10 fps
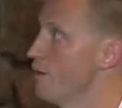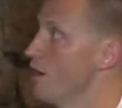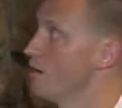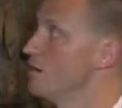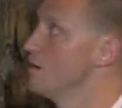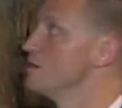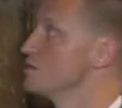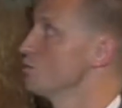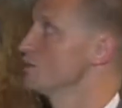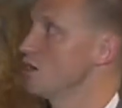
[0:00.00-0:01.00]
All right,
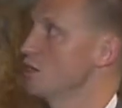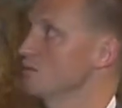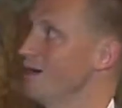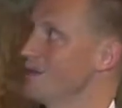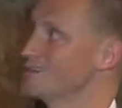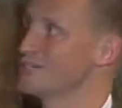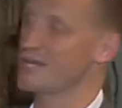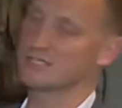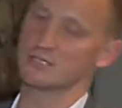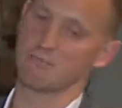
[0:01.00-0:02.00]
so we talked about
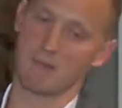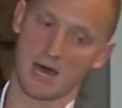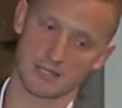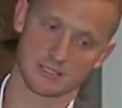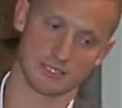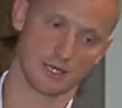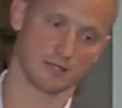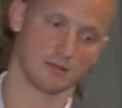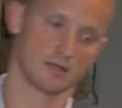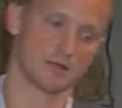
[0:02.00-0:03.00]
changing the mindset
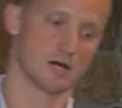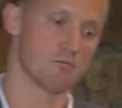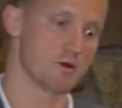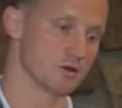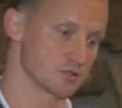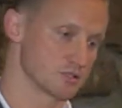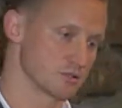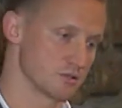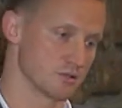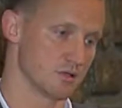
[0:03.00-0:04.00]

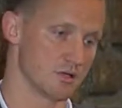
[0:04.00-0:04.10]
amongst